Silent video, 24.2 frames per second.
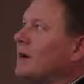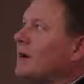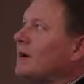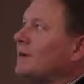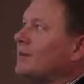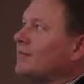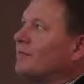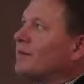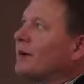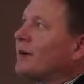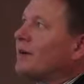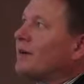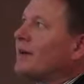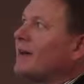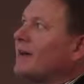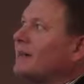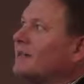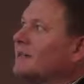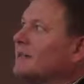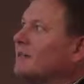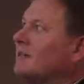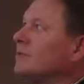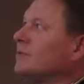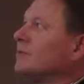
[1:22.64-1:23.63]
are
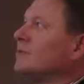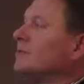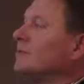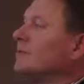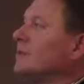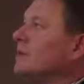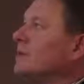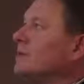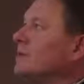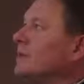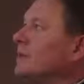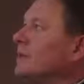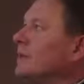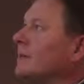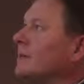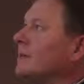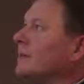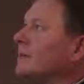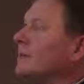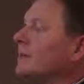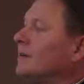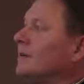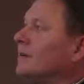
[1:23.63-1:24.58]
less to limited